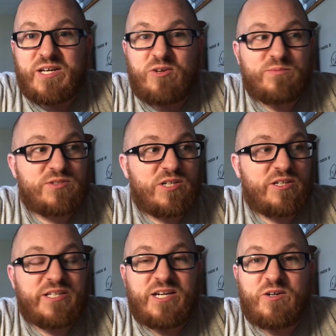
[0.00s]
help
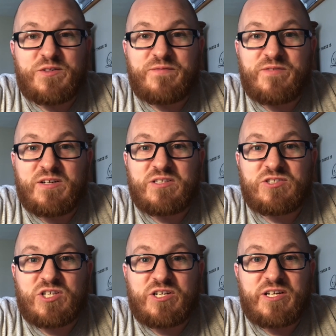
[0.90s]
starting a health and fitness
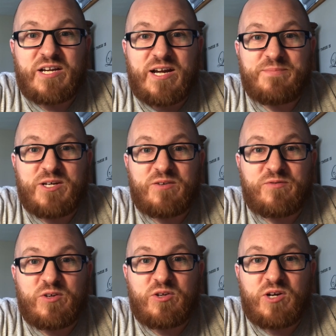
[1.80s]
journey, I'm here
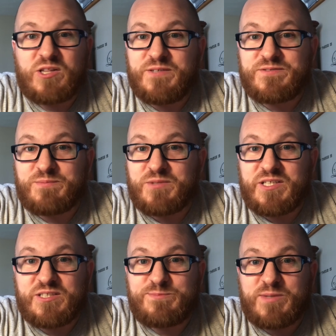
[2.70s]
for you. I'll leave some
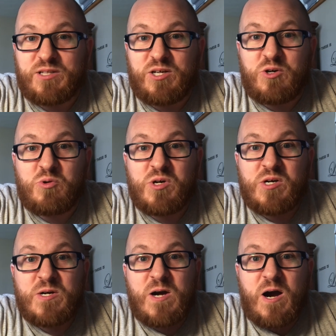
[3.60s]
links below.
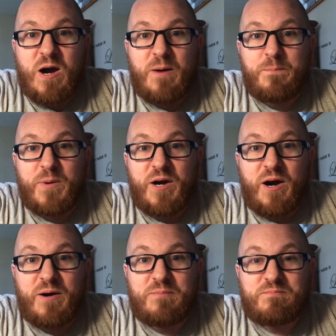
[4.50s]

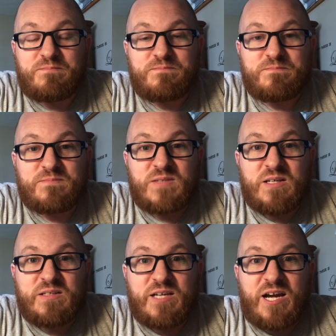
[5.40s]

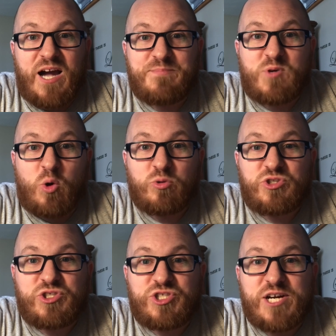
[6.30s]
Yeah, I'm
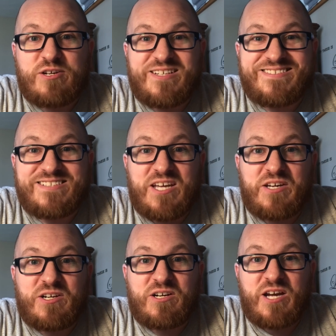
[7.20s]
Coach Jared
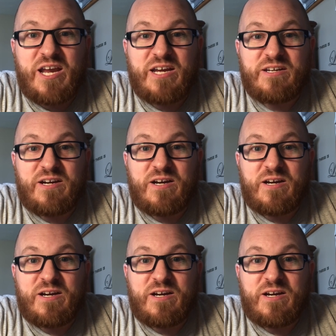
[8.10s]
Snyder, and